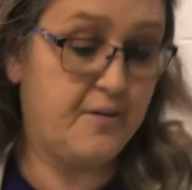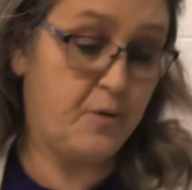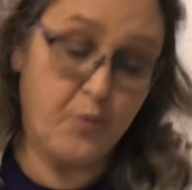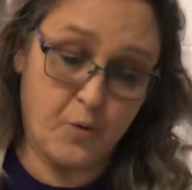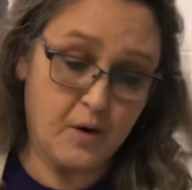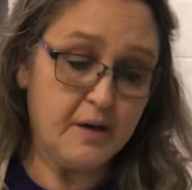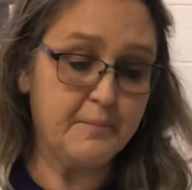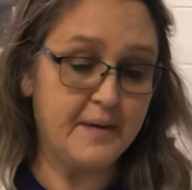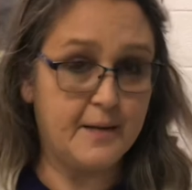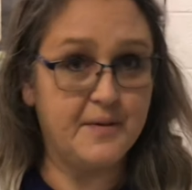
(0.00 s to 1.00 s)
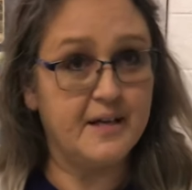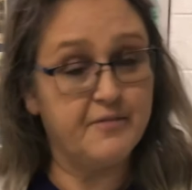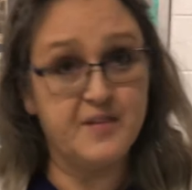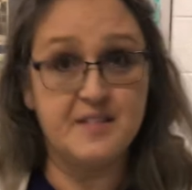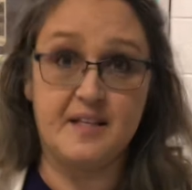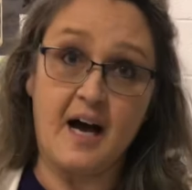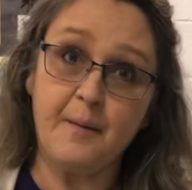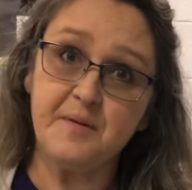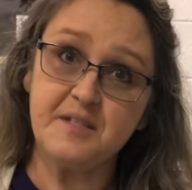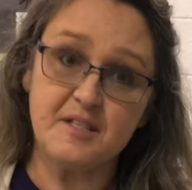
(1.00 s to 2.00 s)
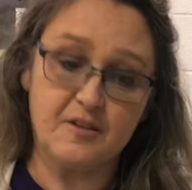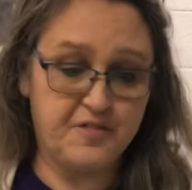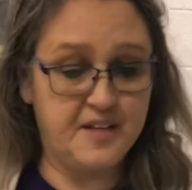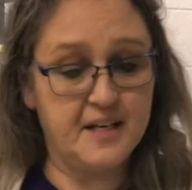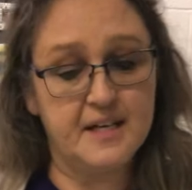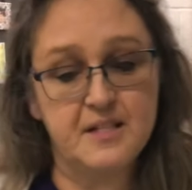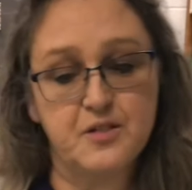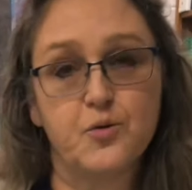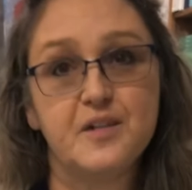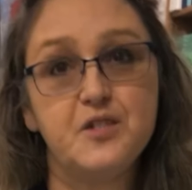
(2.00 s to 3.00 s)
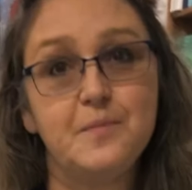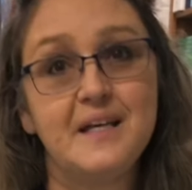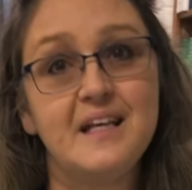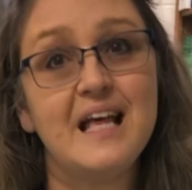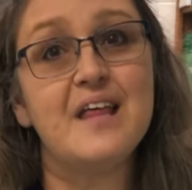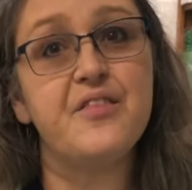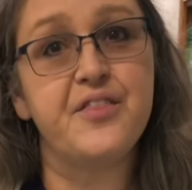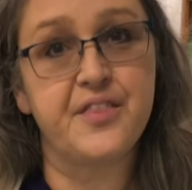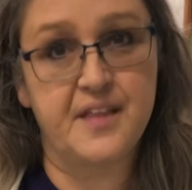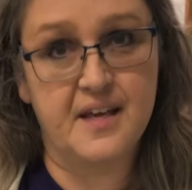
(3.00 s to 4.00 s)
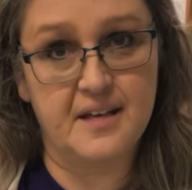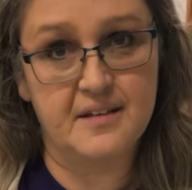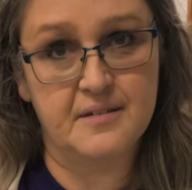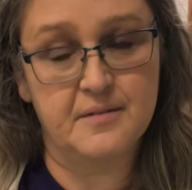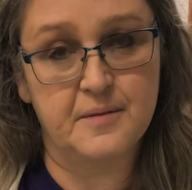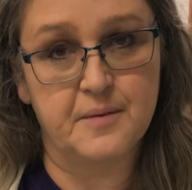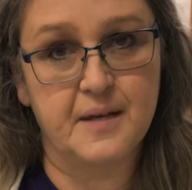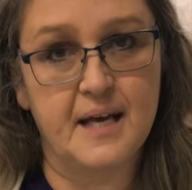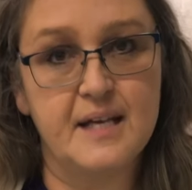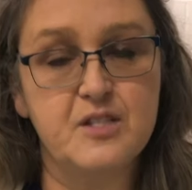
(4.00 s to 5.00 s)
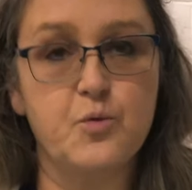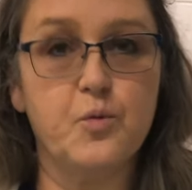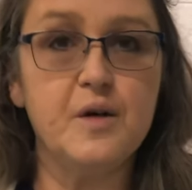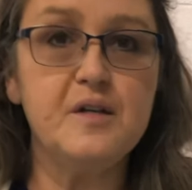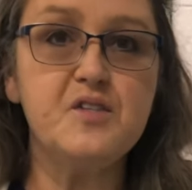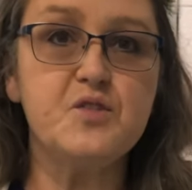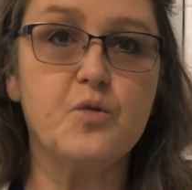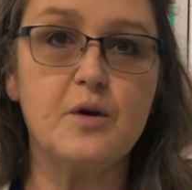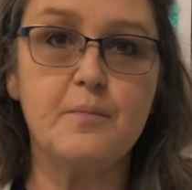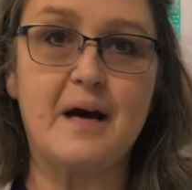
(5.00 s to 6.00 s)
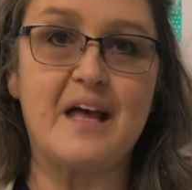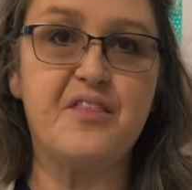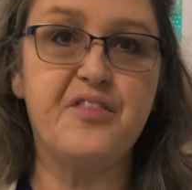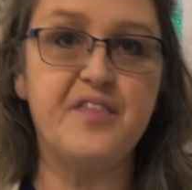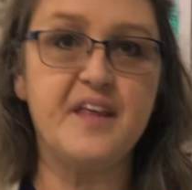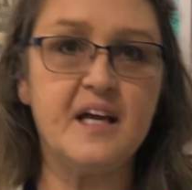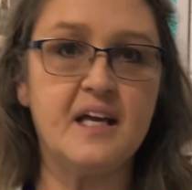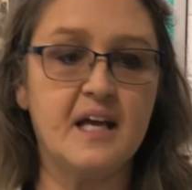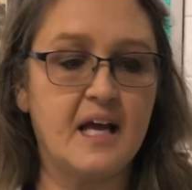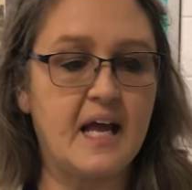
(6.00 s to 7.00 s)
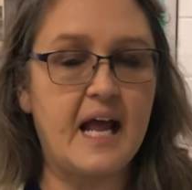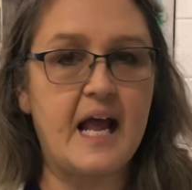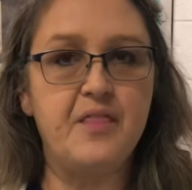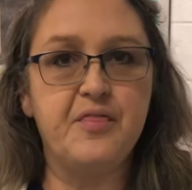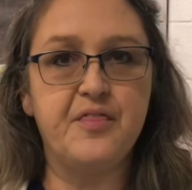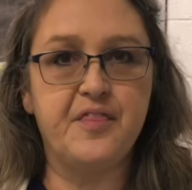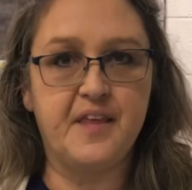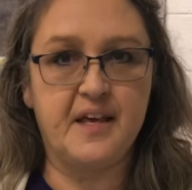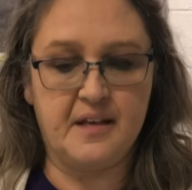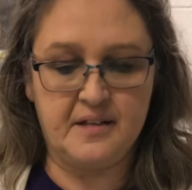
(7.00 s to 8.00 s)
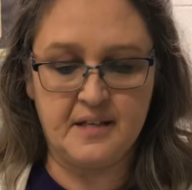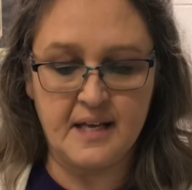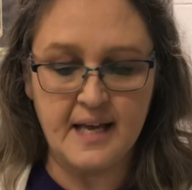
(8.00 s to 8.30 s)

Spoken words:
Or maybe if it's the opposite of thick, it's going to be thin. Okay, so we're going to sort by thick and thin.